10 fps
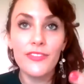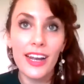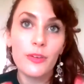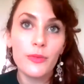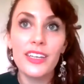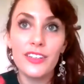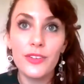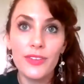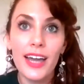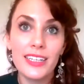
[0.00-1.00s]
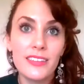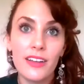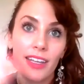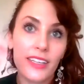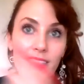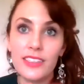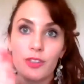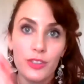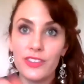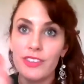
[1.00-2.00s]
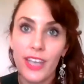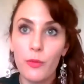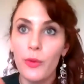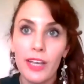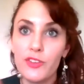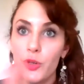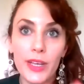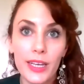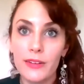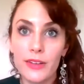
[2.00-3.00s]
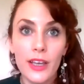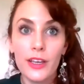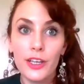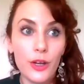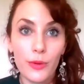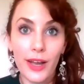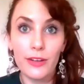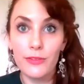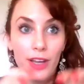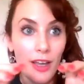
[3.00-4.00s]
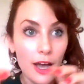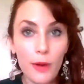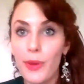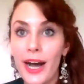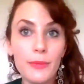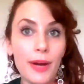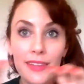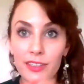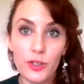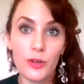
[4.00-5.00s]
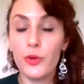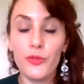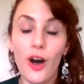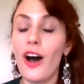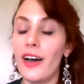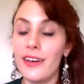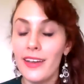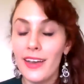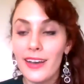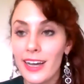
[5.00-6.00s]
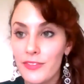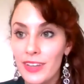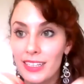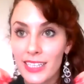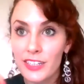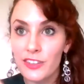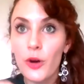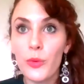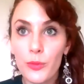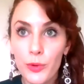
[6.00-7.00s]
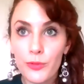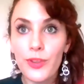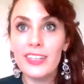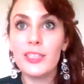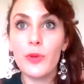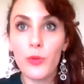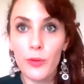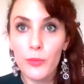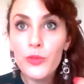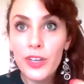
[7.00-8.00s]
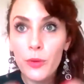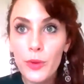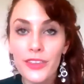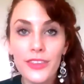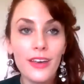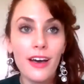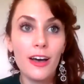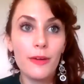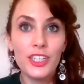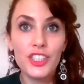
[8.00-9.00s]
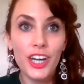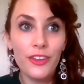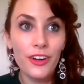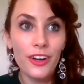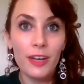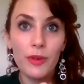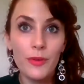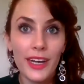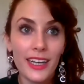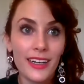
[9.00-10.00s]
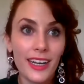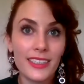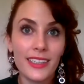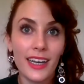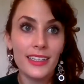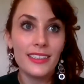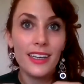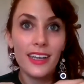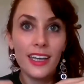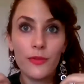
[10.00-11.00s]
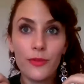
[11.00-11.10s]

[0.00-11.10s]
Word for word: fact that we can do that it's not like this is your set way of doing it you know kind of abide by this or move on kind of thing it's like no we're, we're flexible we're moving with um, each other and we recognize that if